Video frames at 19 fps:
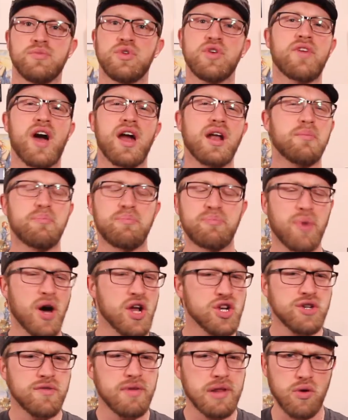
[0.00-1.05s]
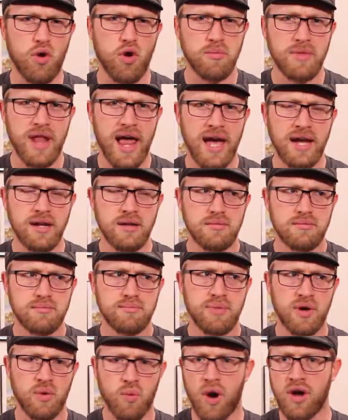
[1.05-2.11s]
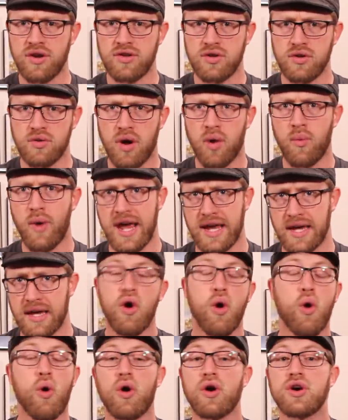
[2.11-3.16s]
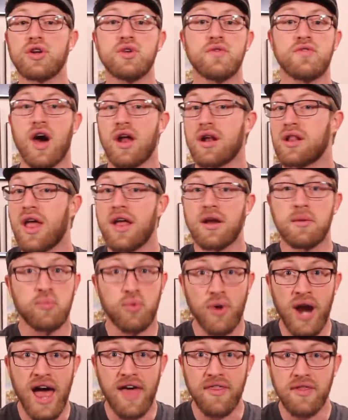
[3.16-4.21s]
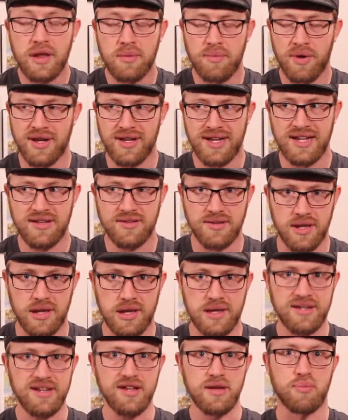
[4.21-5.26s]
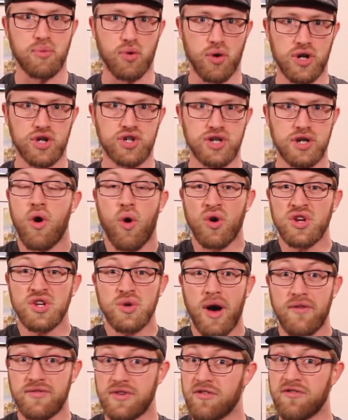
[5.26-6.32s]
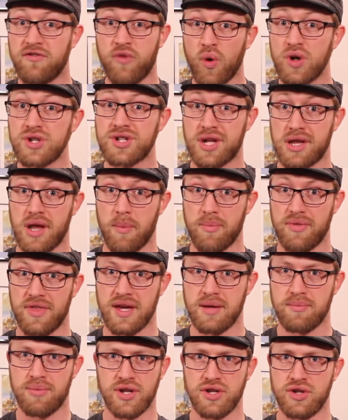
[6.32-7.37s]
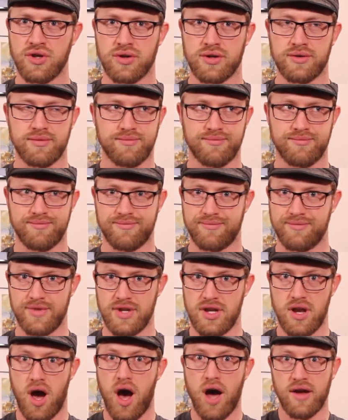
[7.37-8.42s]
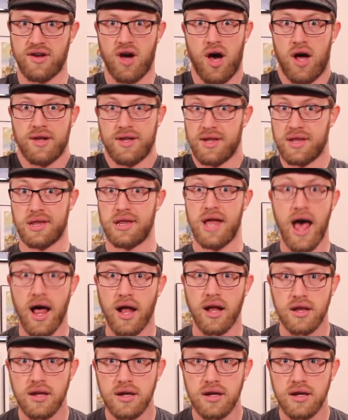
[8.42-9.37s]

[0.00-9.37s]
You've got a bunch of Stormlight, but want to awaken. Or you've got a lot of breaths, but need to steel push. Or you have to forge something, but you're not on Sel.